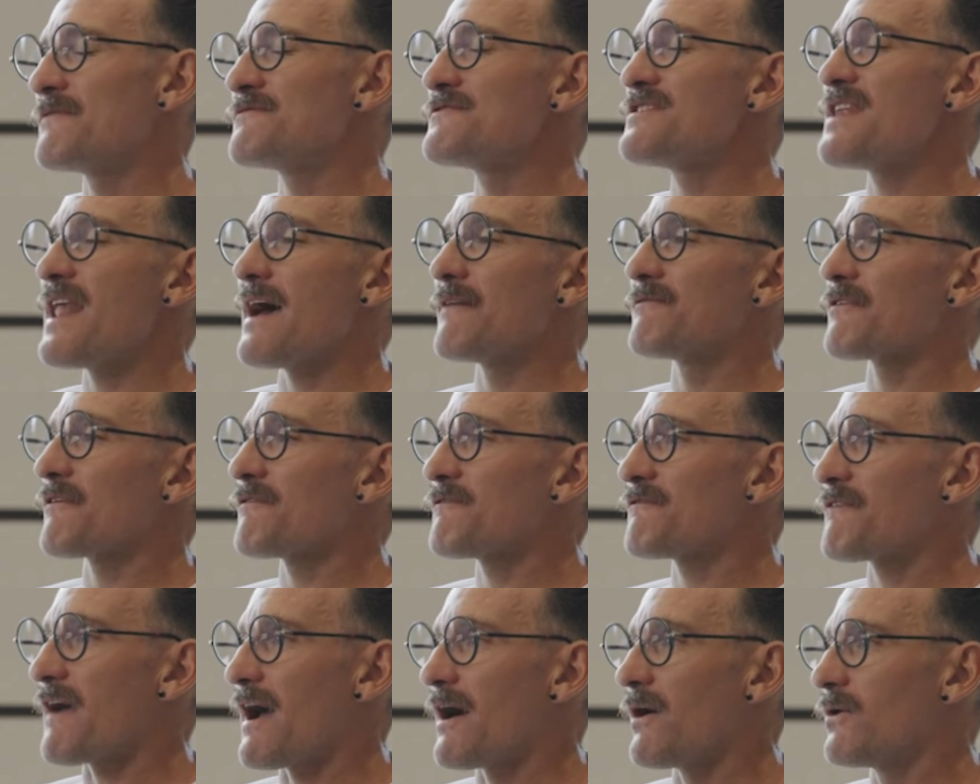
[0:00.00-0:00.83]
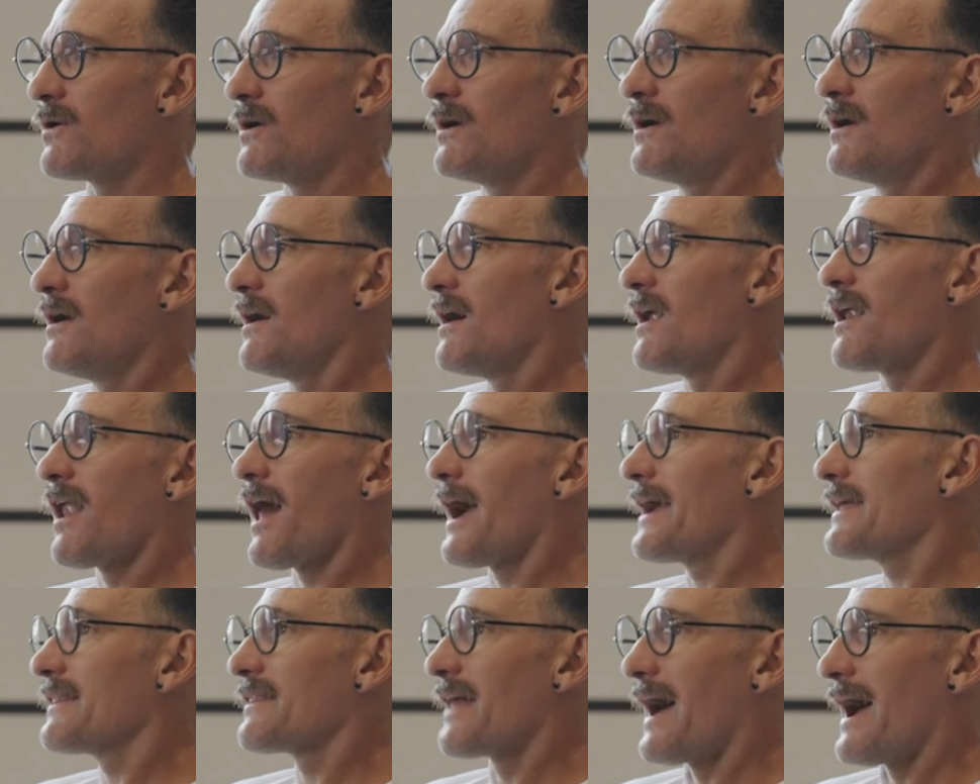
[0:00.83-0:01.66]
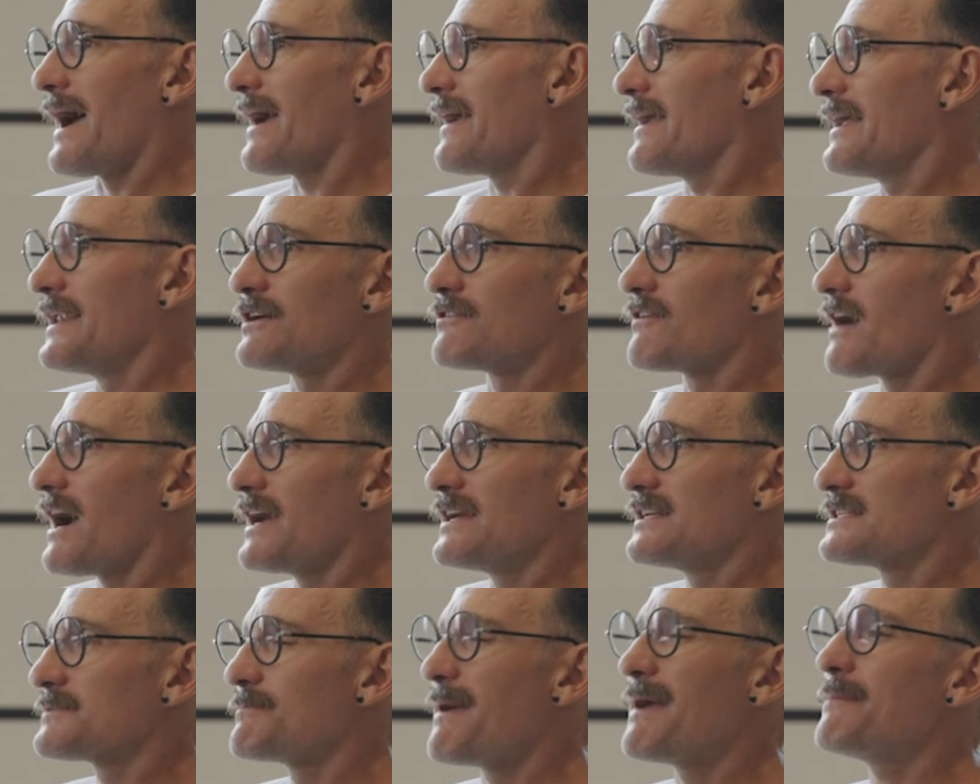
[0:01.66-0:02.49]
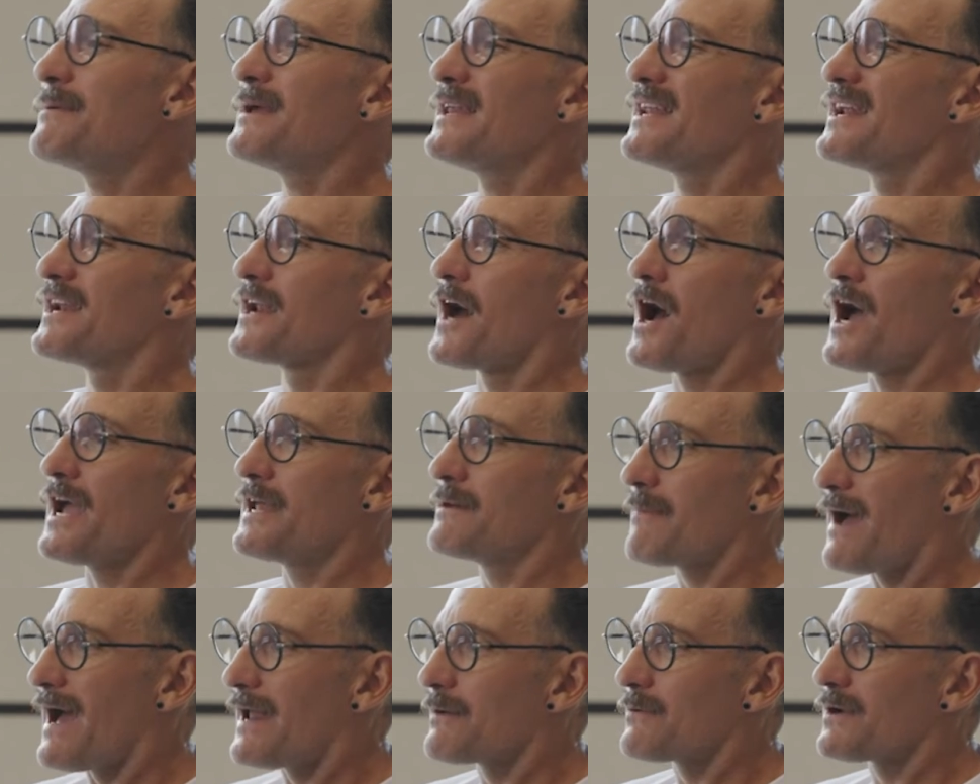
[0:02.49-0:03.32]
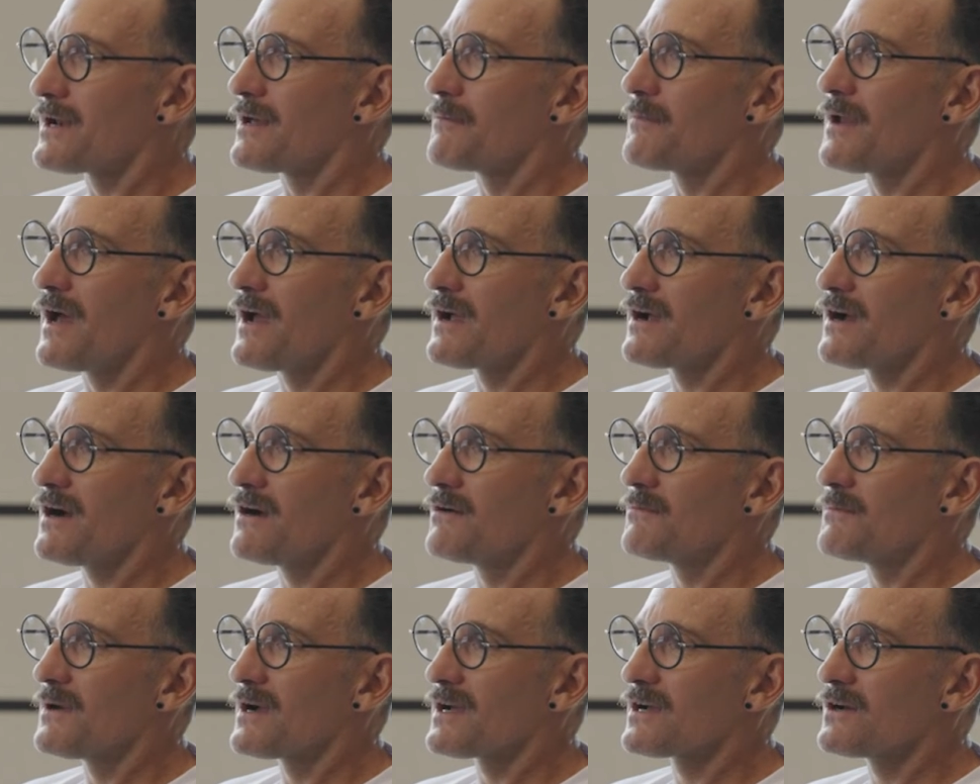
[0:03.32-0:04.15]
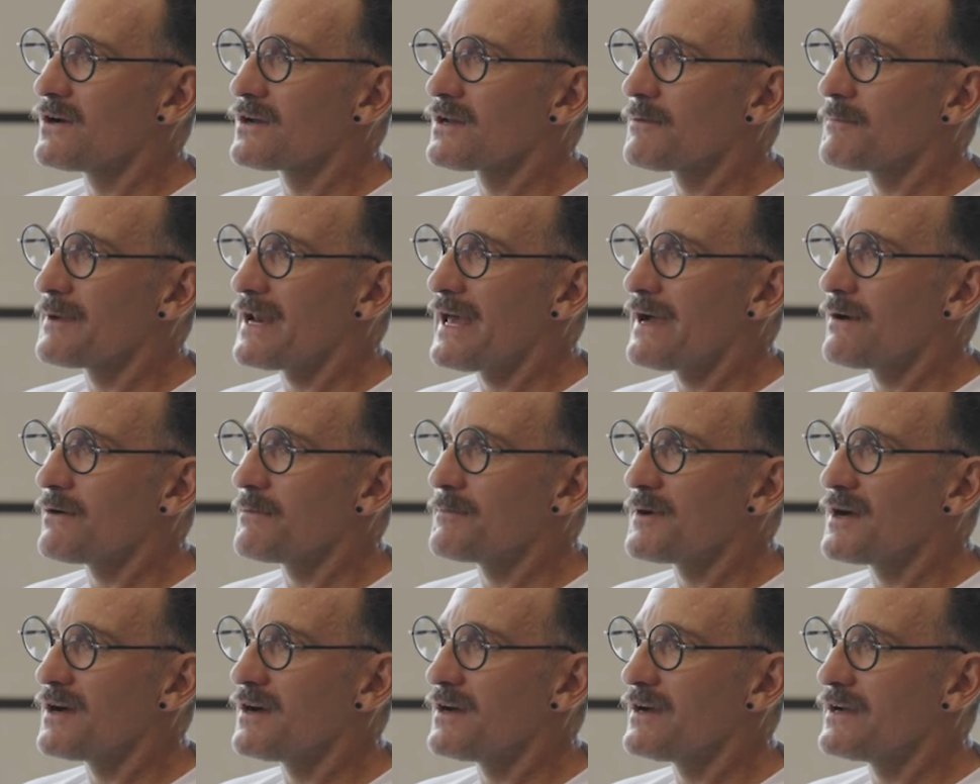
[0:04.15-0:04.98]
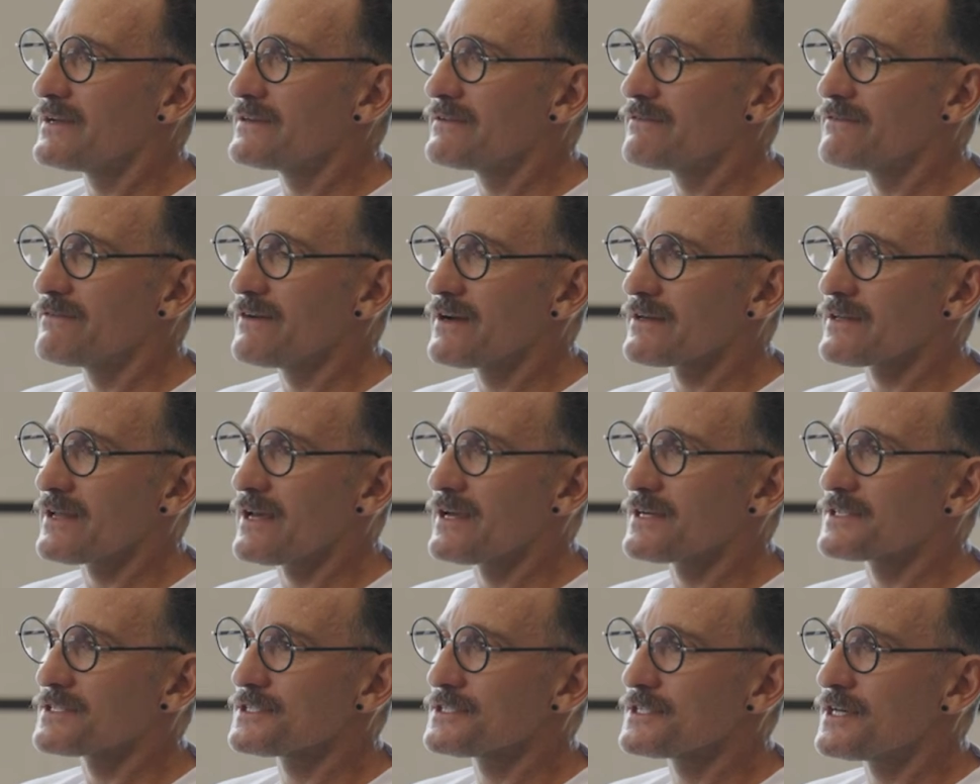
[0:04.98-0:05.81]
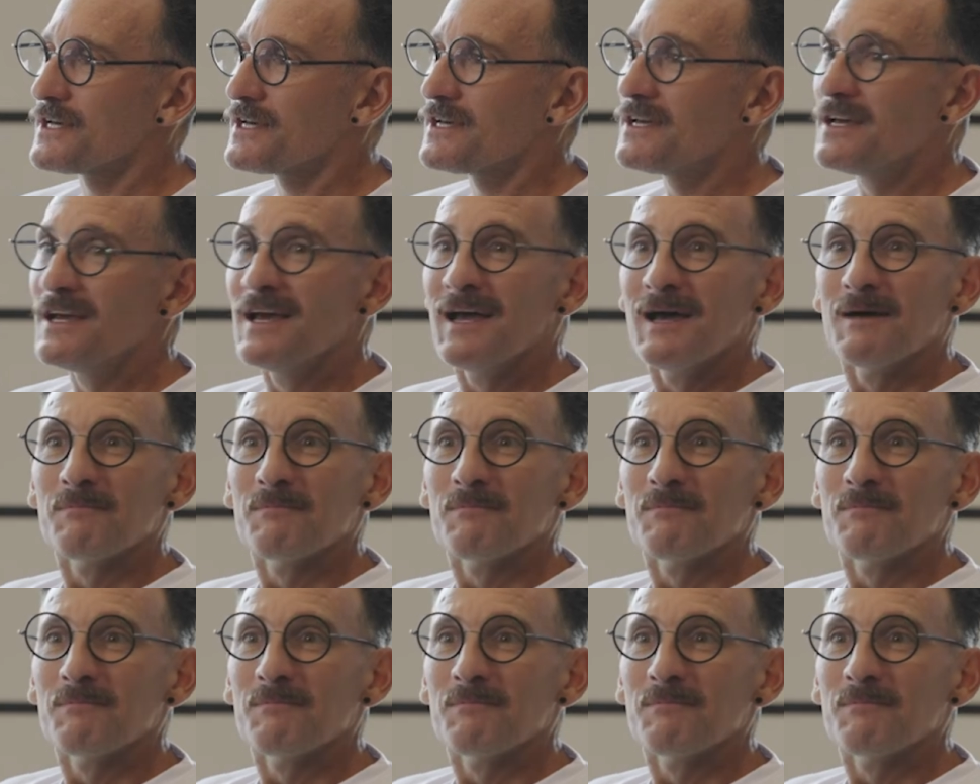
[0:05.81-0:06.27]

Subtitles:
I've never felt like that in a race. Maybe in an Ironman when I'm like, oh my God, I'm an hour behind. Fuck that shit.